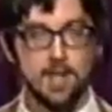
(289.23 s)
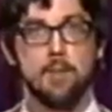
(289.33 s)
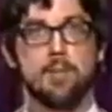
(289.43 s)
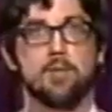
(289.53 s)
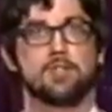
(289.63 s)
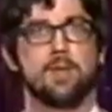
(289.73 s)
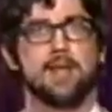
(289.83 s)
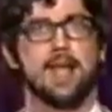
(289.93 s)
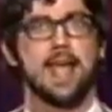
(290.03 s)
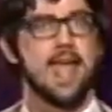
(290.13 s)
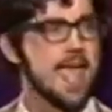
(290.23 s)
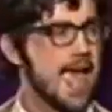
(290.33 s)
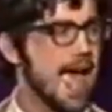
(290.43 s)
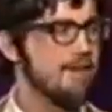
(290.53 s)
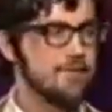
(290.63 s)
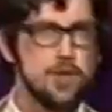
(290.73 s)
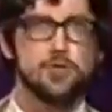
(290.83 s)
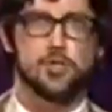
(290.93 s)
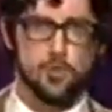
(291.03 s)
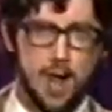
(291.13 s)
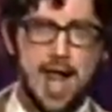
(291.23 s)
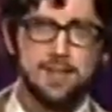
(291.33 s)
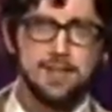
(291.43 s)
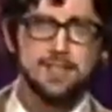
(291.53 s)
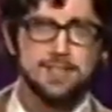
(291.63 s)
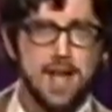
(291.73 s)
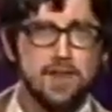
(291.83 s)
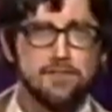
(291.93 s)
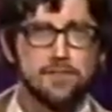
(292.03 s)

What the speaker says: People must have been like, have you tried this stuff?